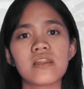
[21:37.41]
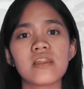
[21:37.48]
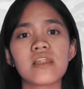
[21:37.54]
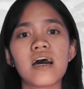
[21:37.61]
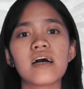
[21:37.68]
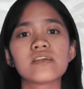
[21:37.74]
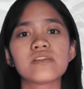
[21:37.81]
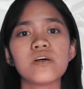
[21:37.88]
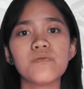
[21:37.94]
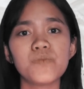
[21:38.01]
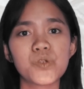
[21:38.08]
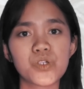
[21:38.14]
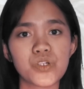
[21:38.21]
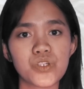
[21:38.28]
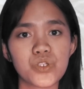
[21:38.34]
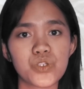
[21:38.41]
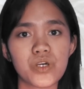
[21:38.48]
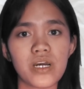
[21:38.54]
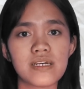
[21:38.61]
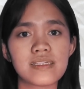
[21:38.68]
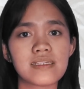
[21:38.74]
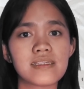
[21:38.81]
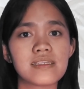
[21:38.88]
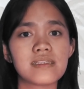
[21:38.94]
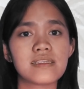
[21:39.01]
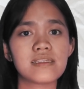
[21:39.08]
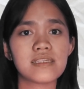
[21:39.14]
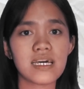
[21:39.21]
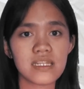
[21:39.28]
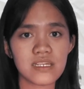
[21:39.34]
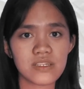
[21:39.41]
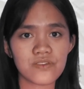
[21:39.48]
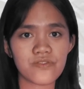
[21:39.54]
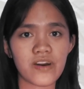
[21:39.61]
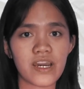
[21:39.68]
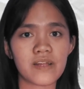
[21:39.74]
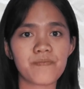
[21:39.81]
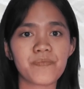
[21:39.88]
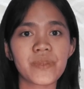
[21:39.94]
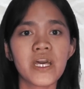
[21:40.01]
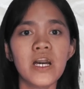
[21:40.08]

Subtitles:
the assumptions are satisfied